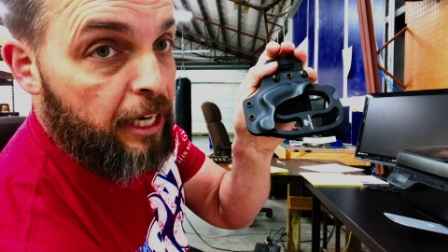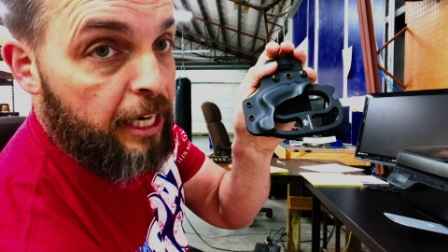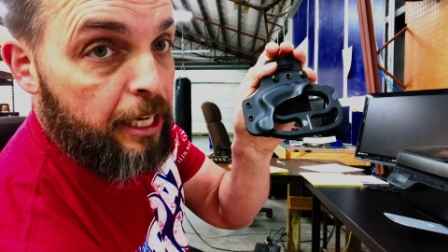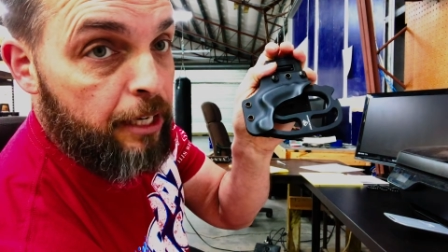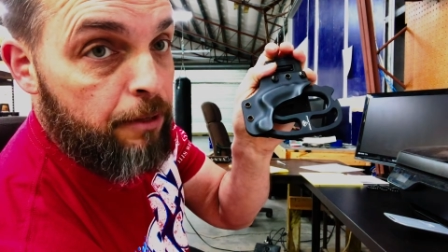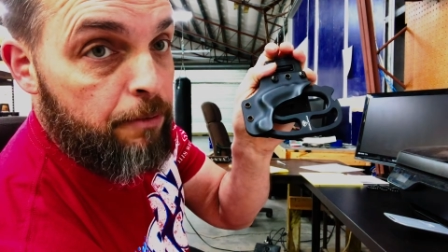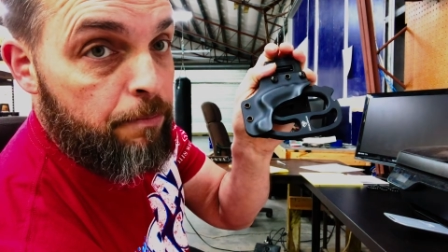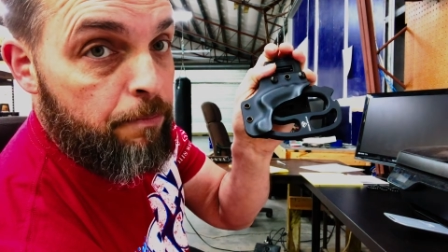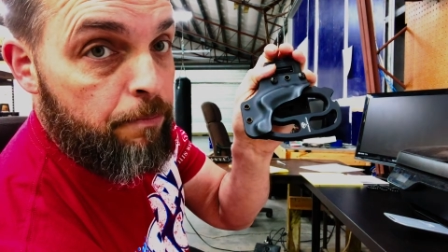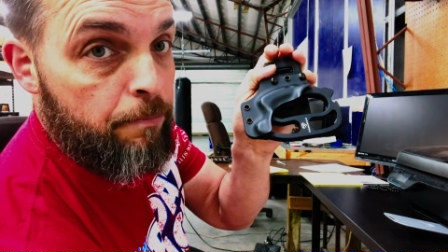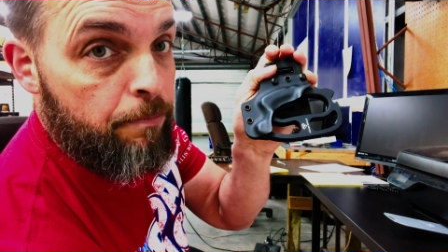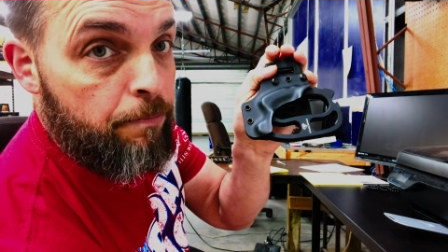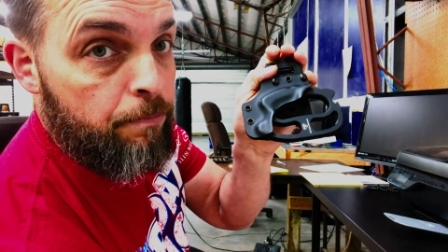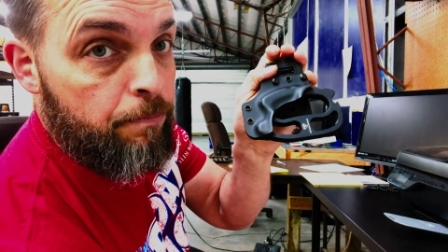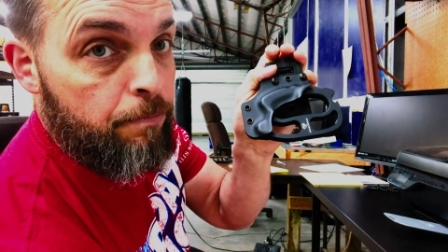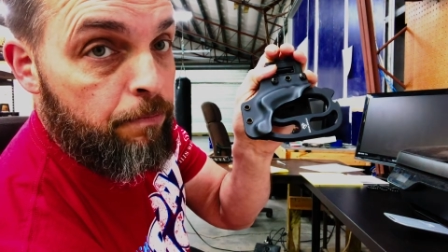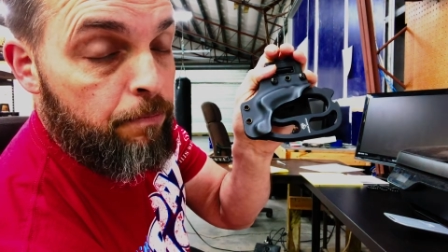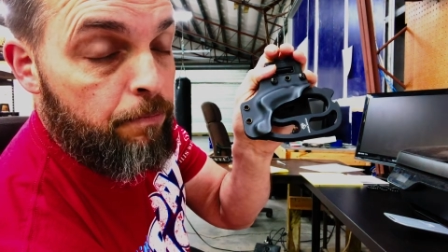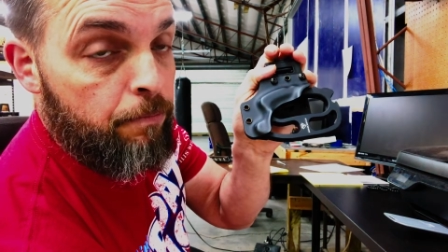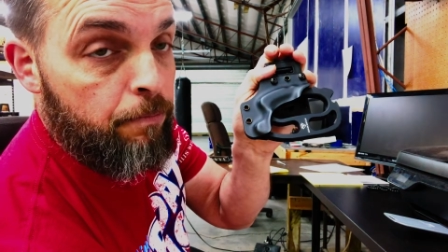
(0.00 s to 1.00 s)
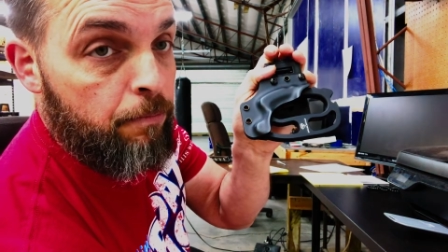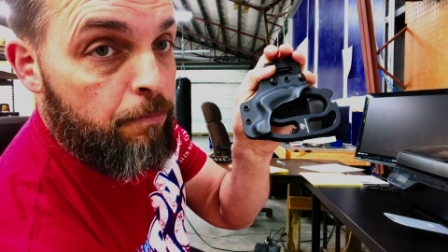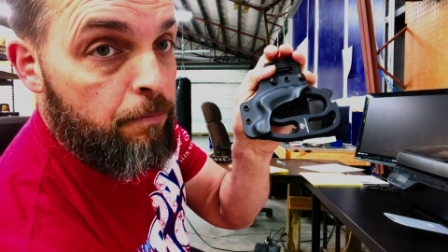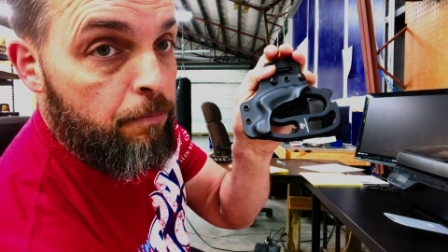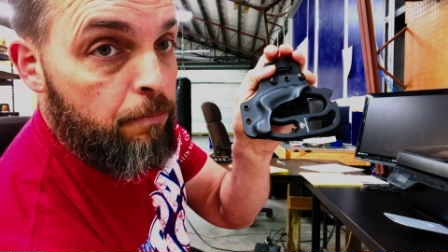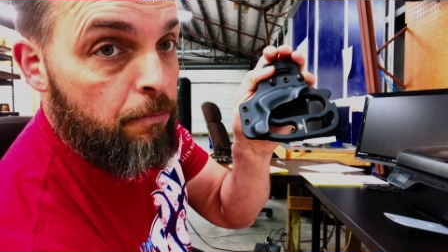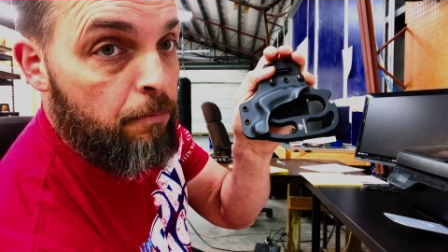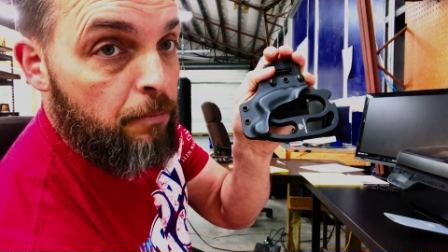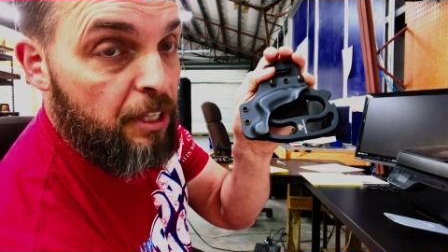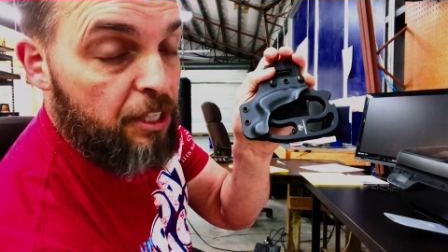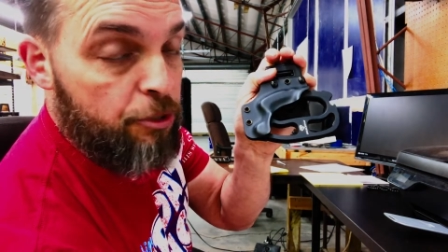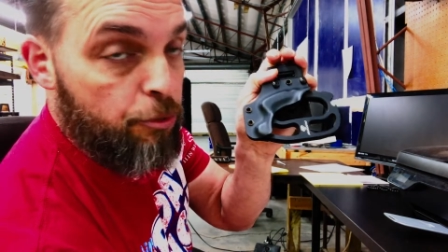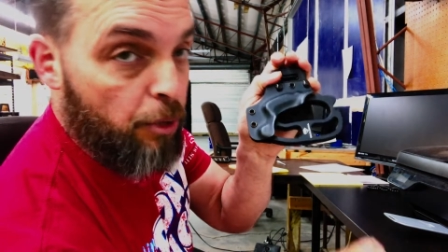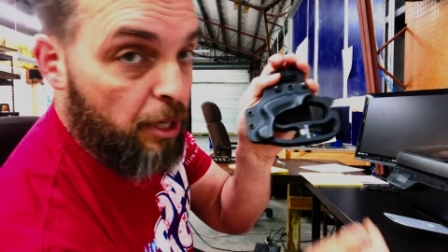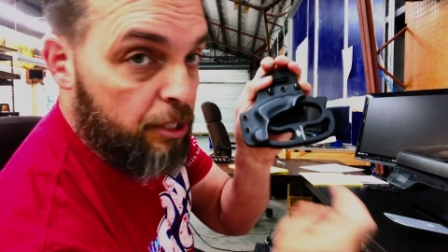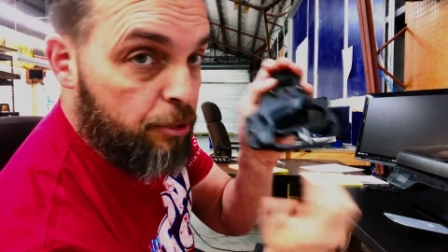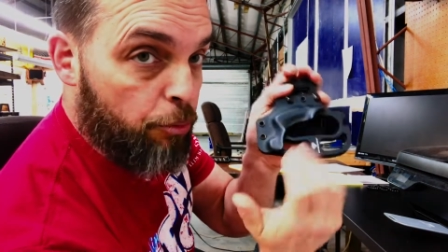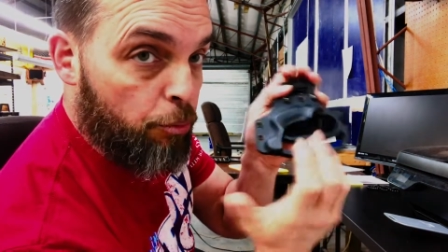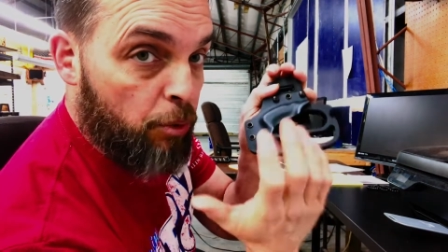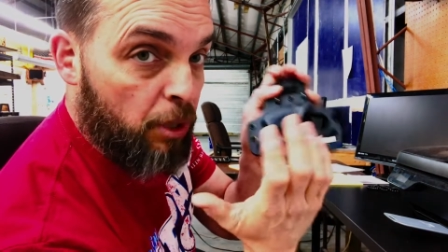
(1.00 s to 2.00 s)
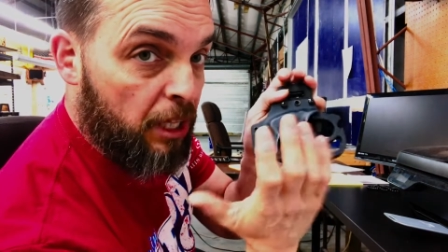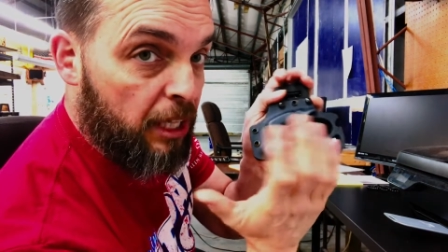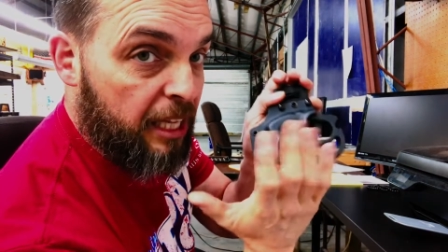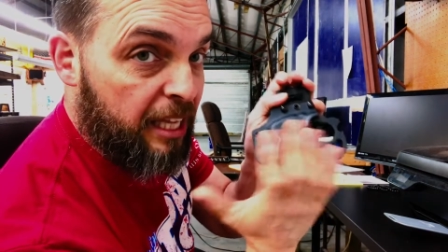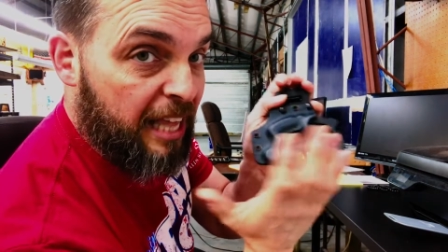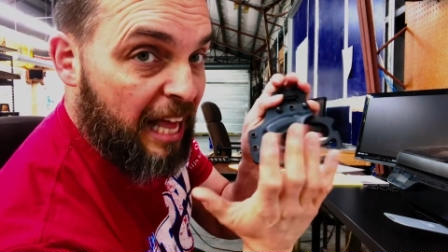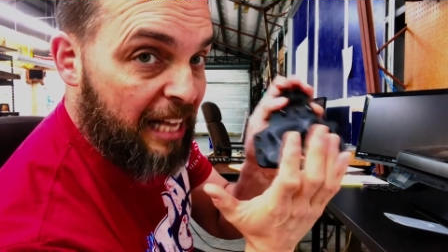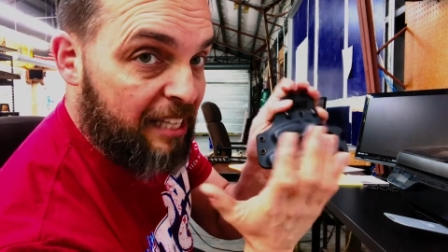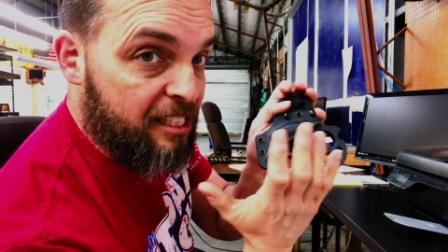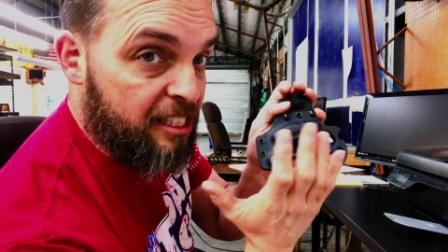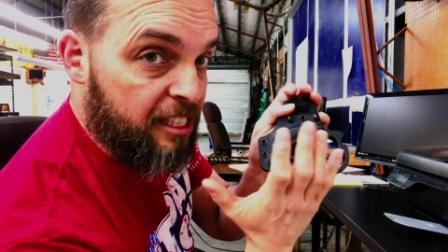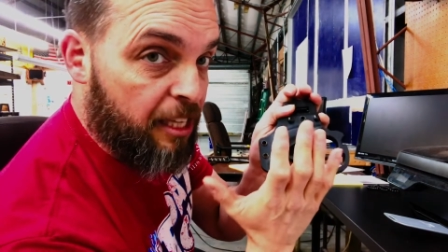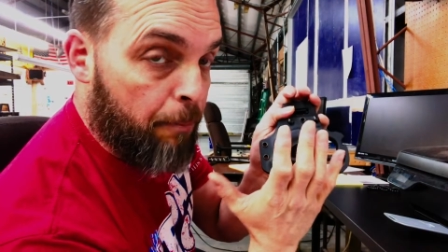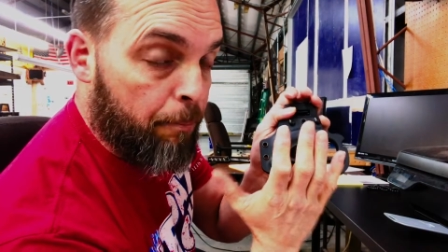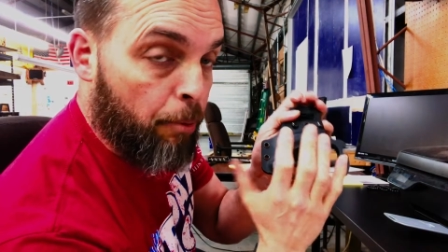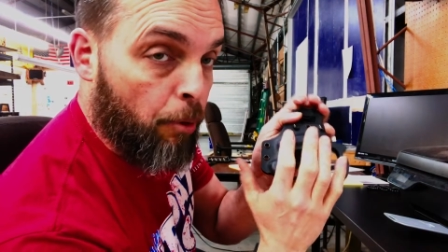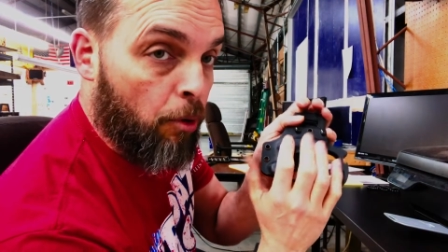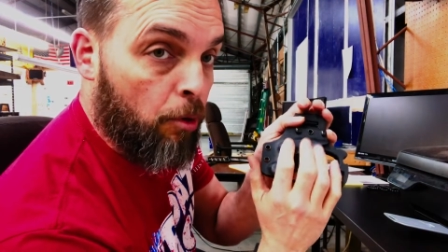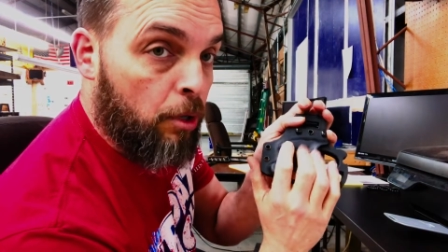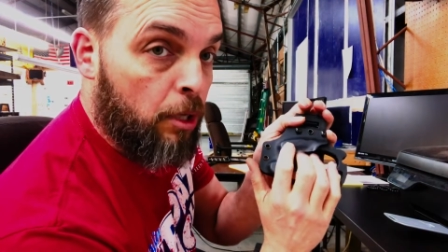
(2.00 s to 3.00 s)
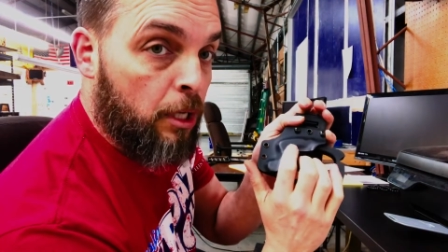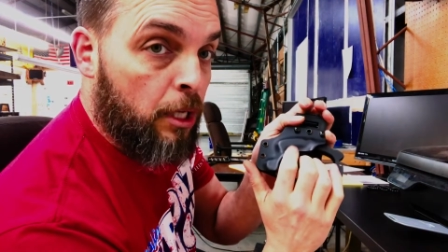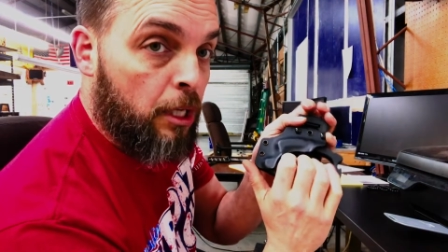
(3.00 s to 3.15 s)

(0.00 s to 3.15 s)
in. It's really that simple.